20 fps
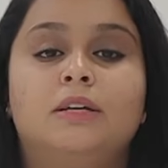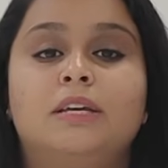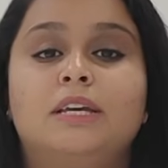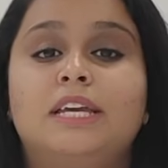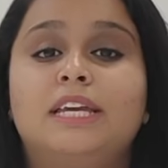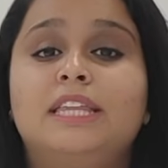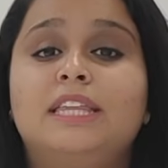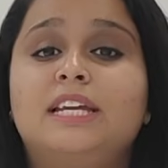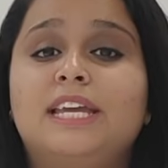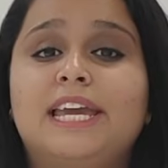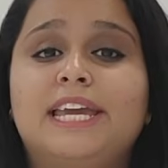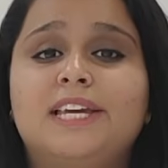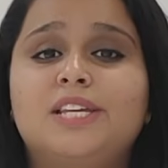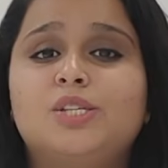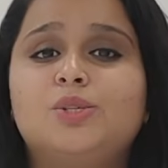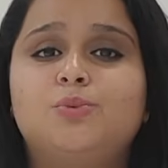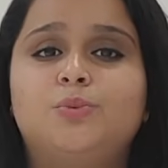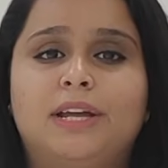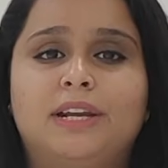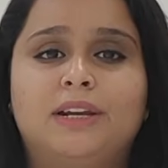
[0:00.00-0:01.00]
In the case
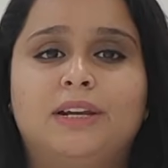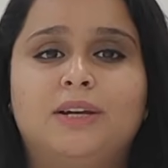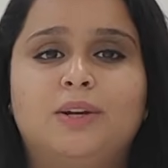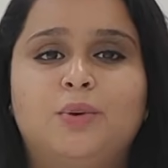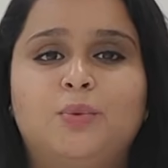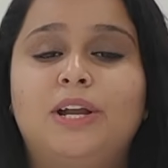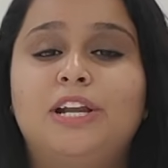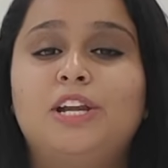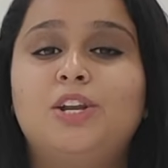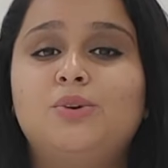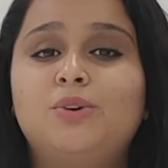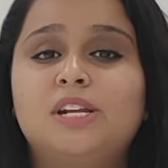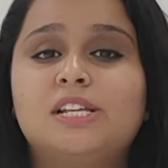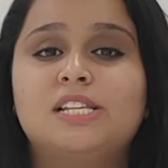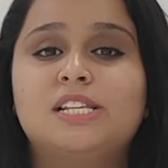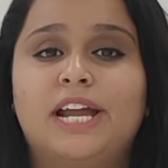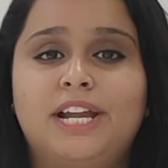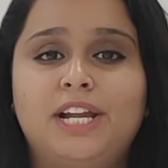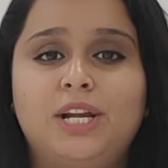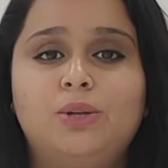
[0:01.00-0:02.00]
1, when you
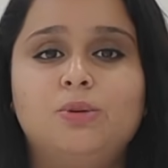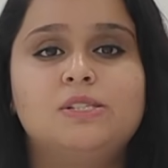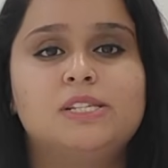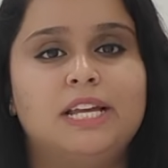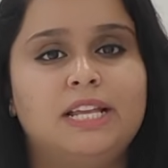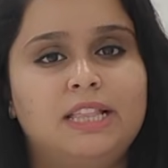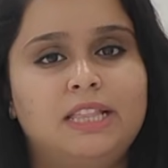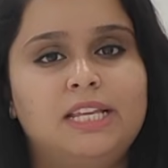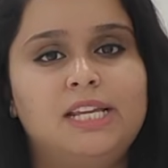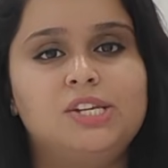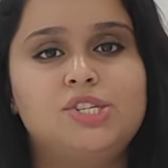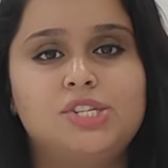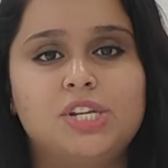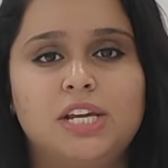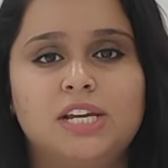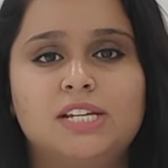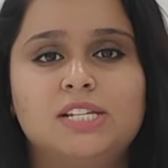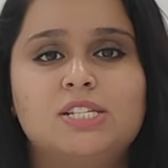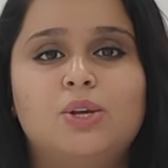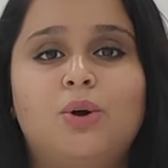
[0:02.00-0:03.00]
decide to sell these
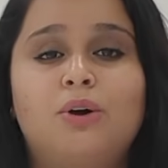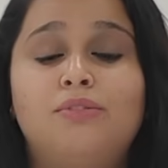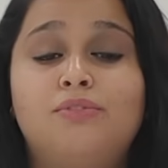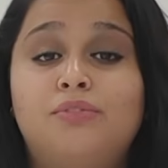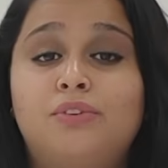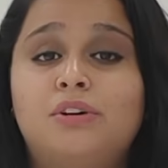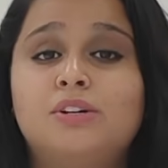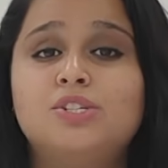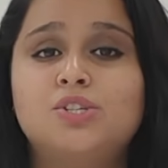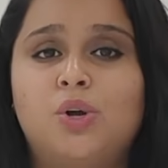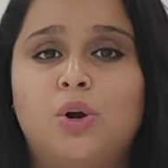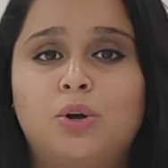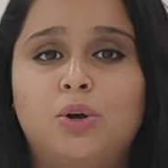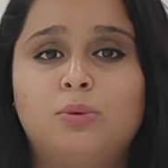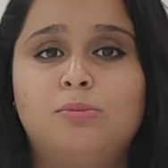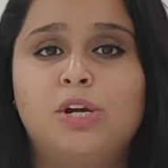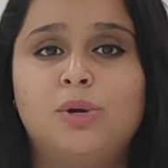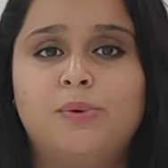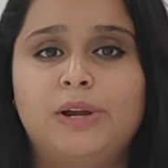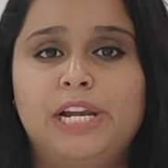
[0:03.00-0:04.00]
shares on 1st
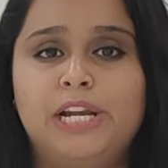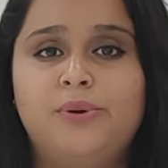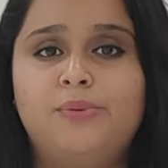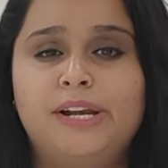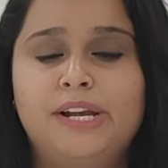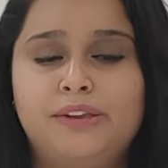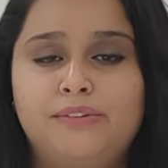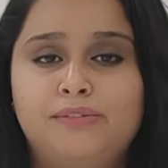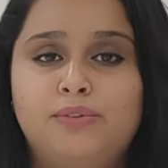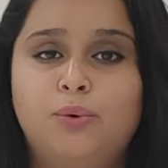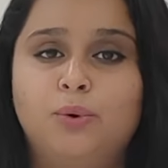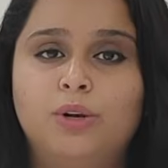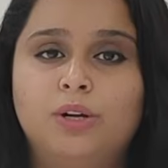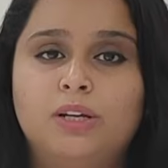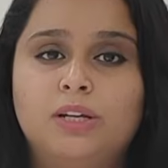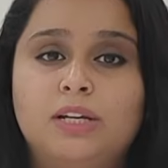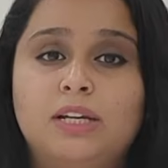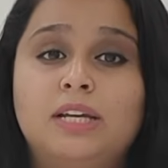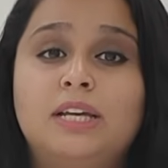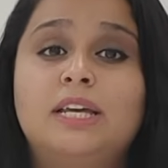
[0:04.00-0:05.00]
October 2024,
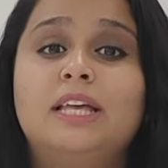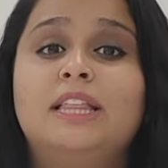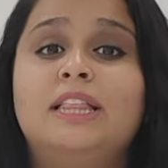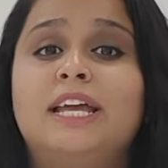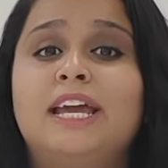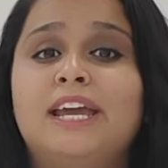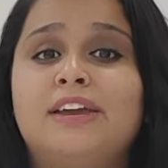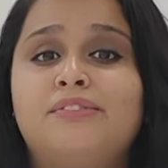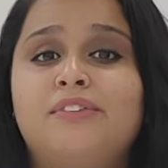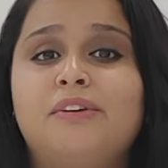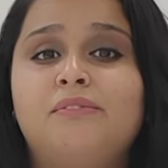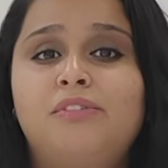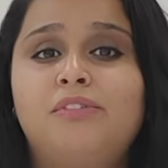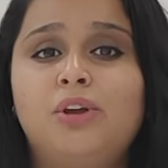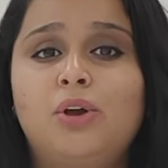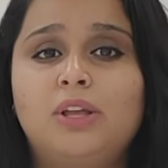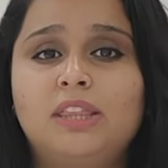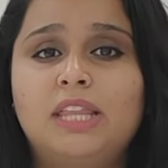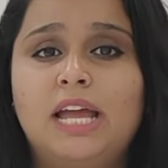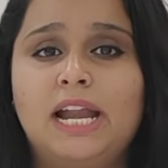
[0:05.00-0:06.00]
the FMV
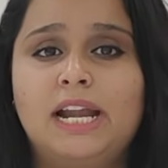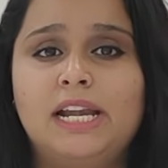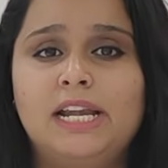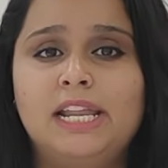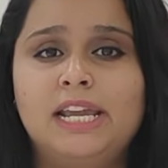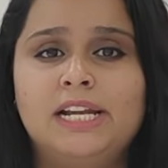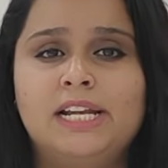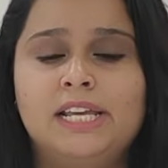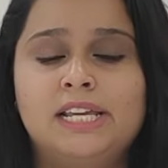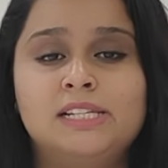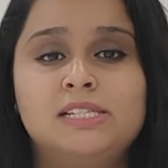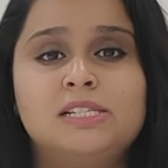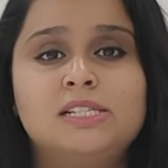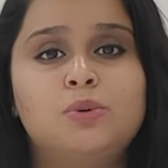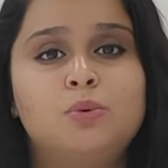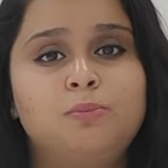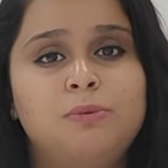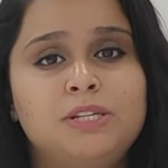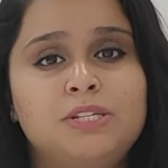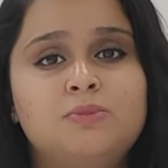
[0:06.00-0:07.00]
on that date is
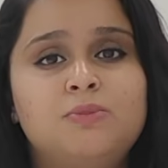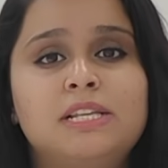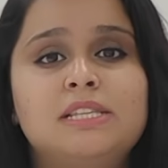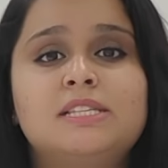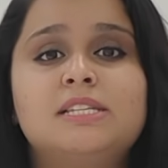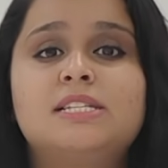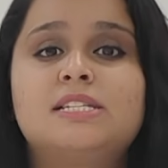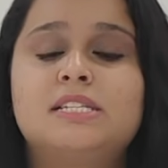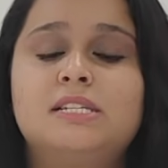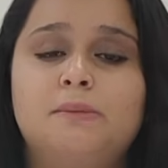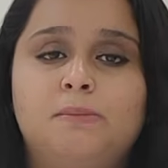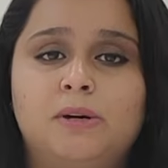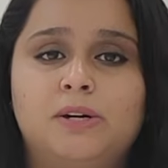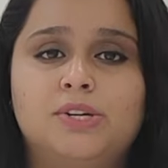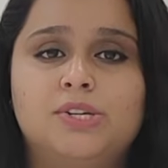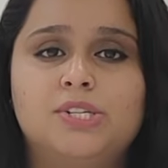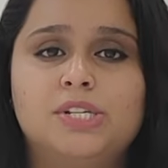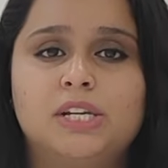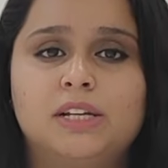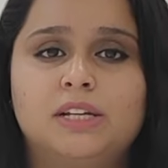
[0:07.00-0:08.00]
Rs 160 per
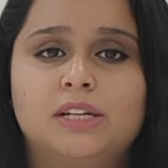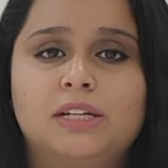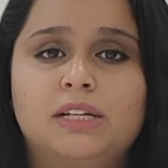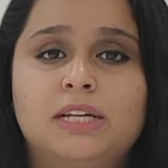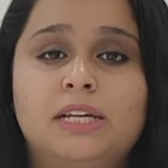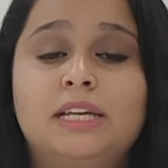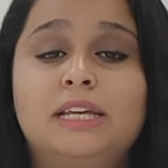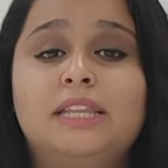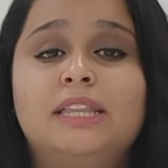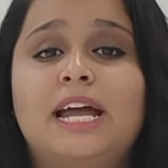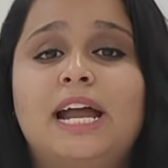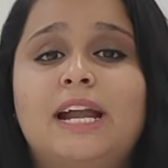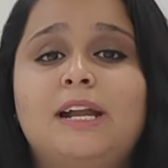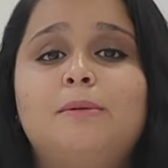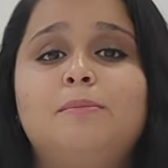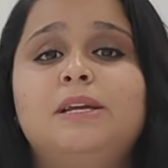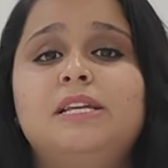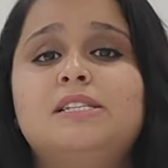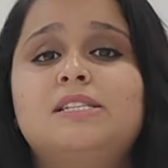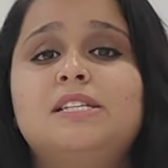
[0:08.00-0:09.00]
share. That
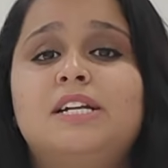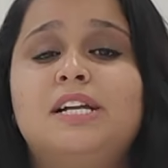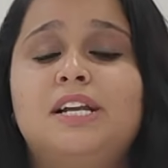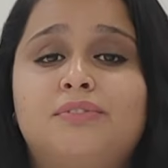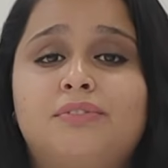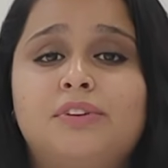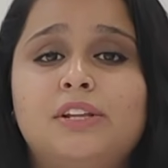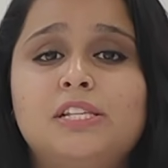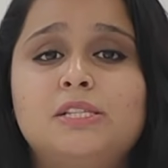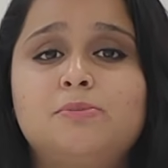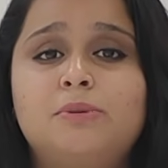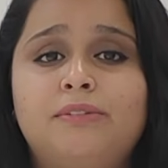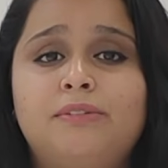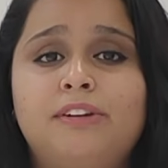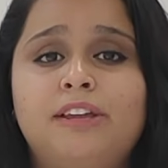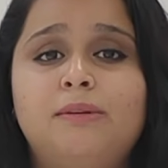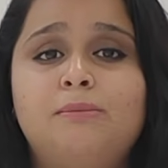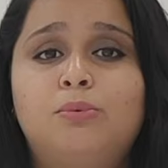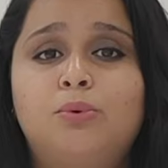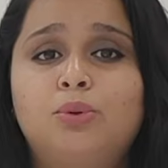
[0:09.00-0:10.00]
means the difference
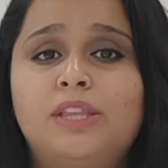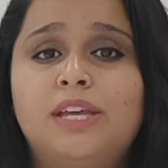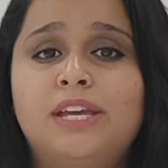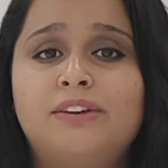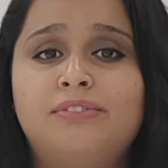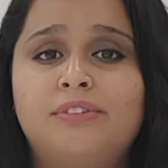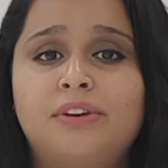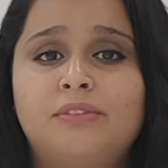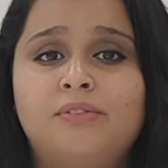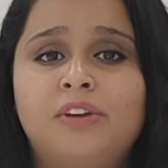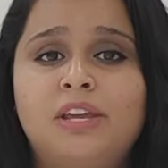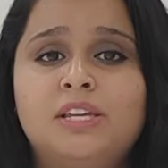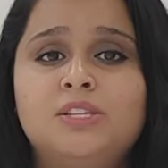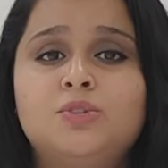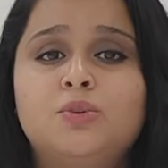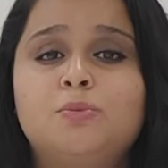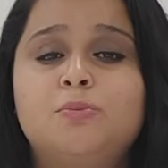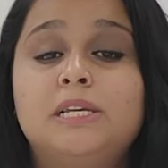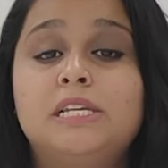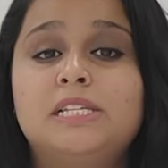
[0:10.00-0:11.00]
between both the FMV is
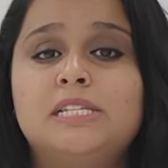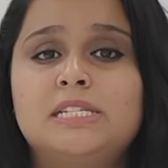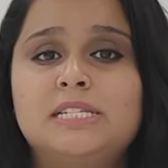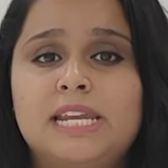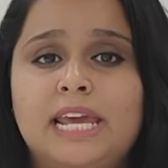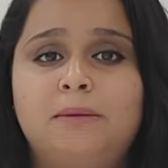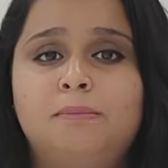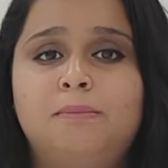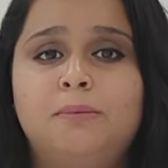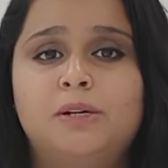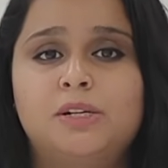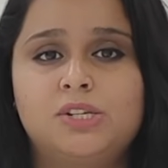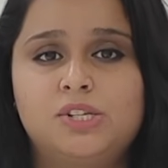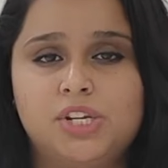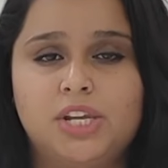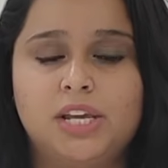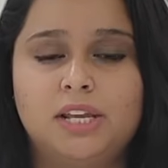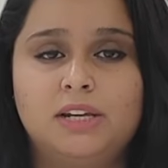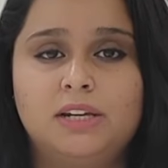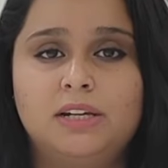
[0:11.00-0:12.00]
Rs 10 per
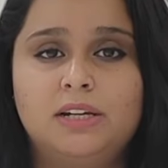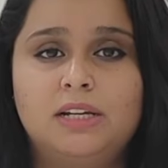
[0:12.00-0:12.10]
share.